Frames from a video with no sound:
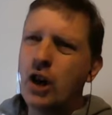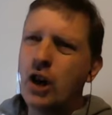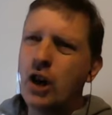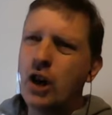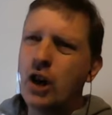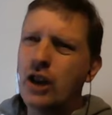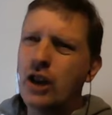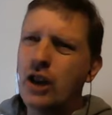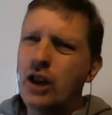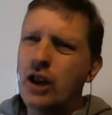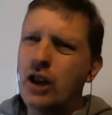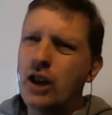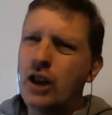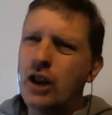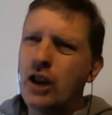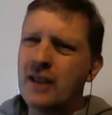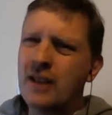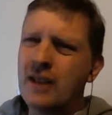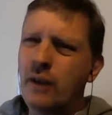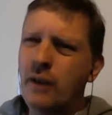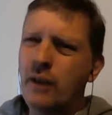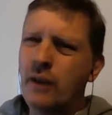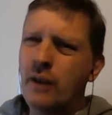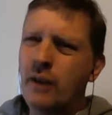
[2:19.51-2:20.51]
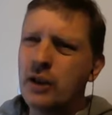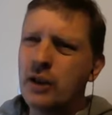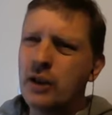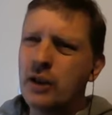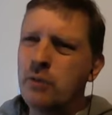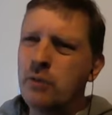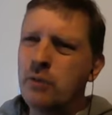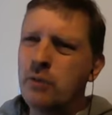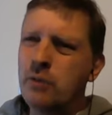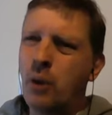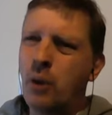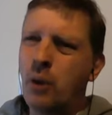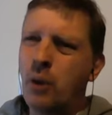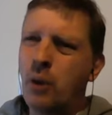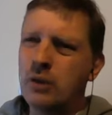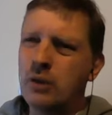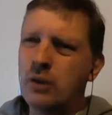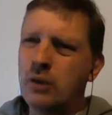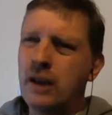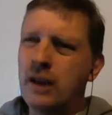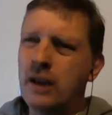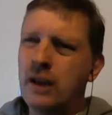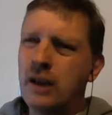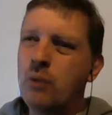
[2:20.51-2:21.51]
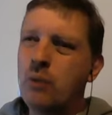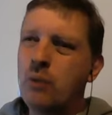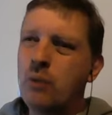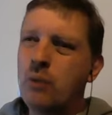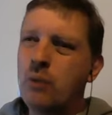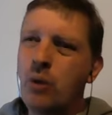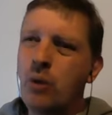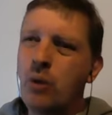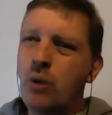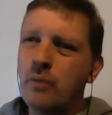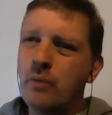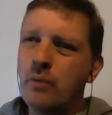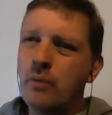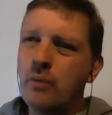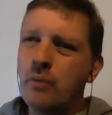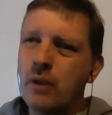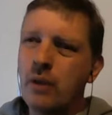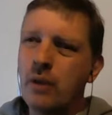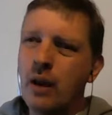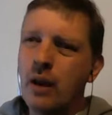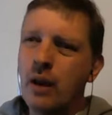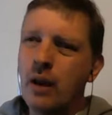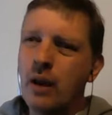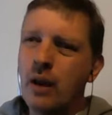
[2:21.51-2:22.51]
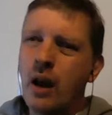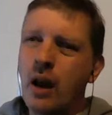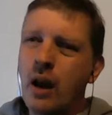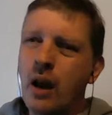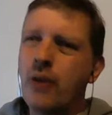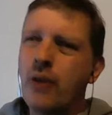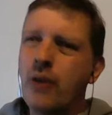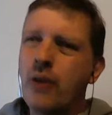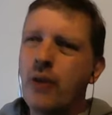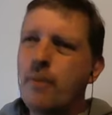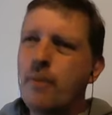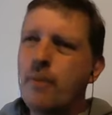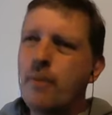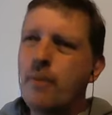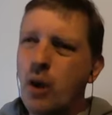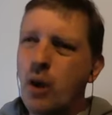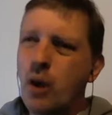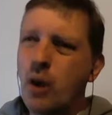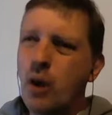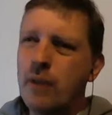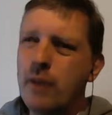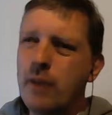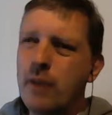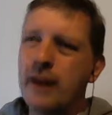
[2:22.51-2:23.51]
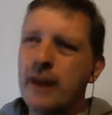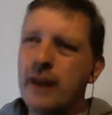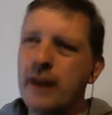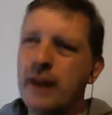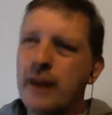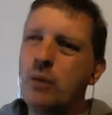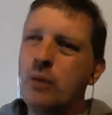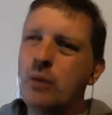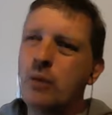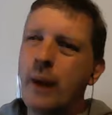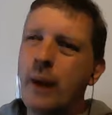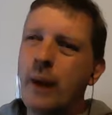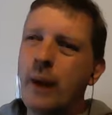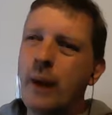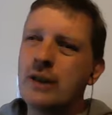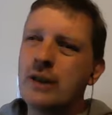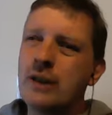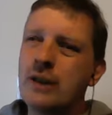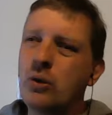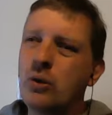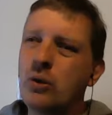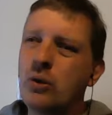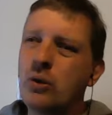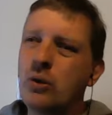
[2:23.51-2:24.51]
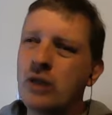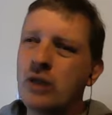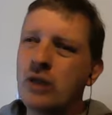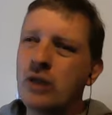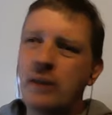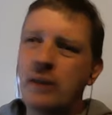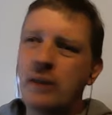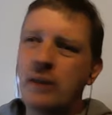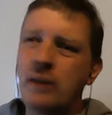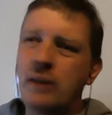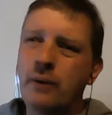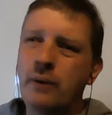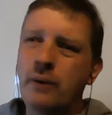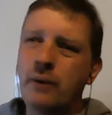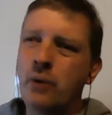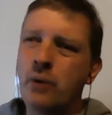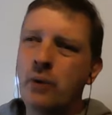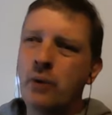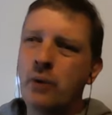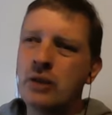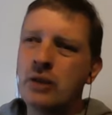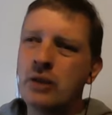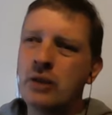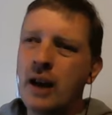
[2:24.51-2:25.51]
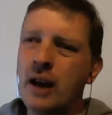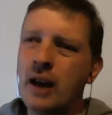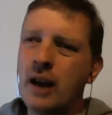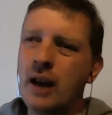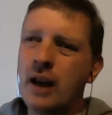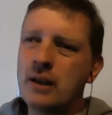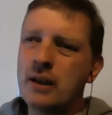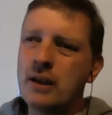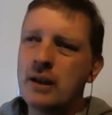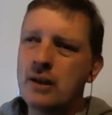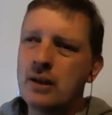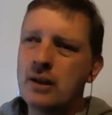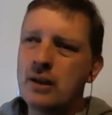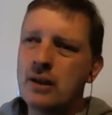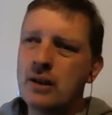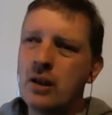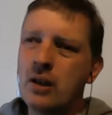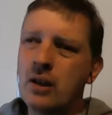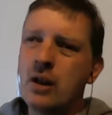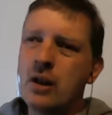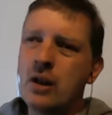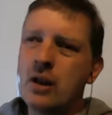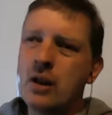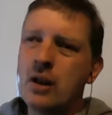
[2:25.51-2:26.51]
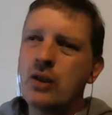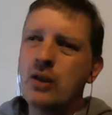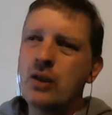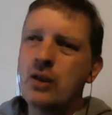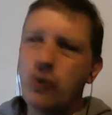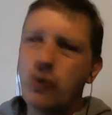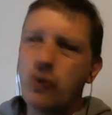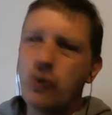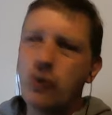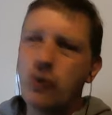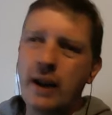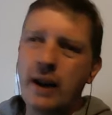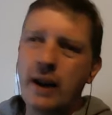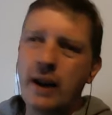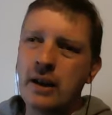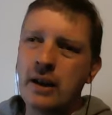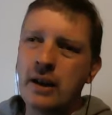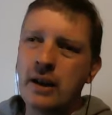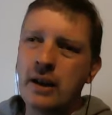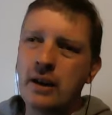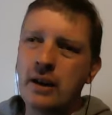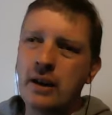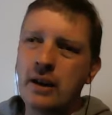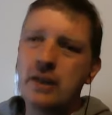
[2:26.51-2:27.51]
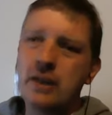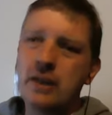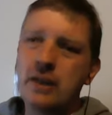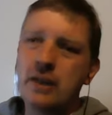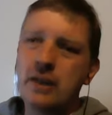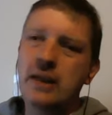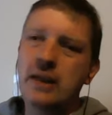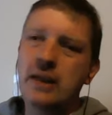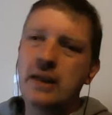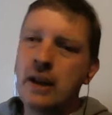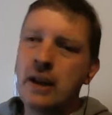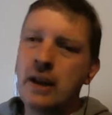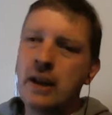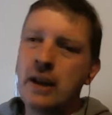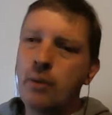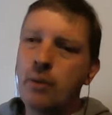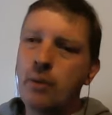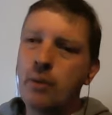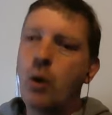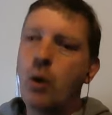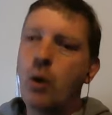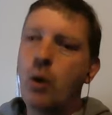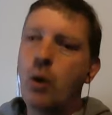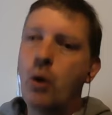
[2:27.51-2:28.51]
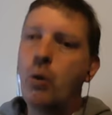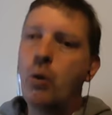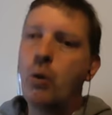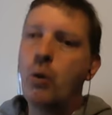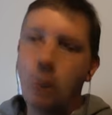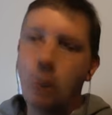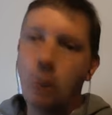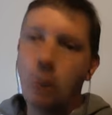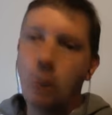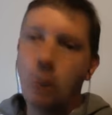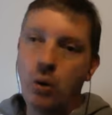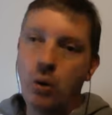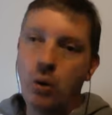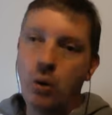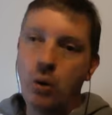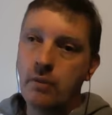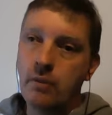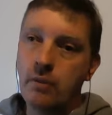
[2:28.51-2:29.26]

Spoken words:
Curling itself into a ball to keep warm, the mermaid waits underneath the frozen ice, trying to keep warm.